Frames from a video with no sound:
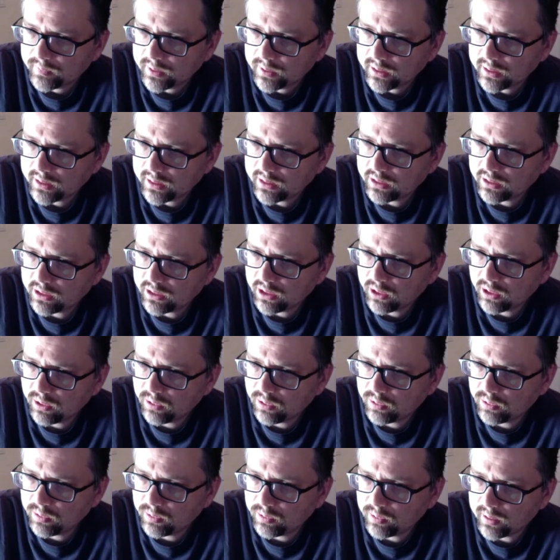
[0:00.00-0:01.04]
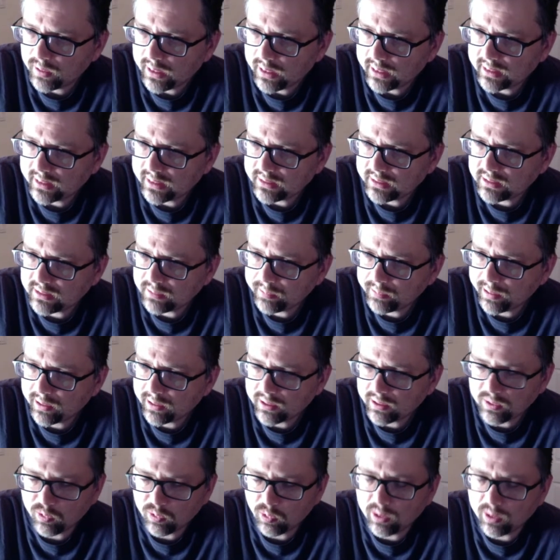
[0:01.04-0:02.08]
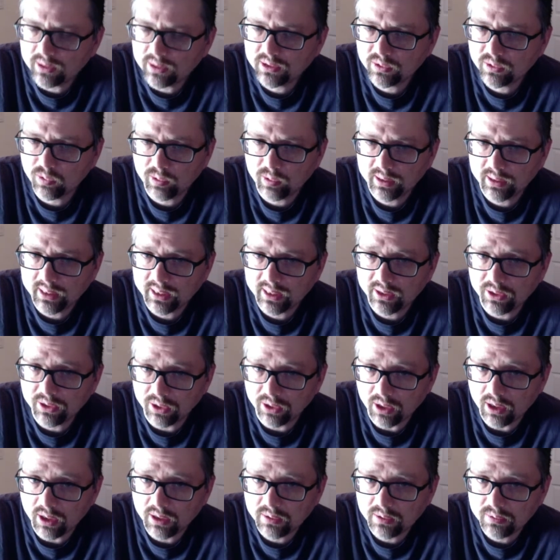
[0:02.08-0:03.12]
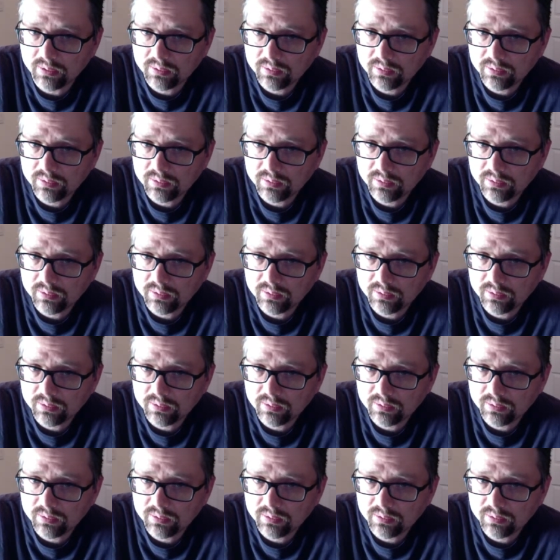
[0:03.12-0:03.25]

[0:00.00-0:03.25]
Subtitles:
America wasn't what I thought.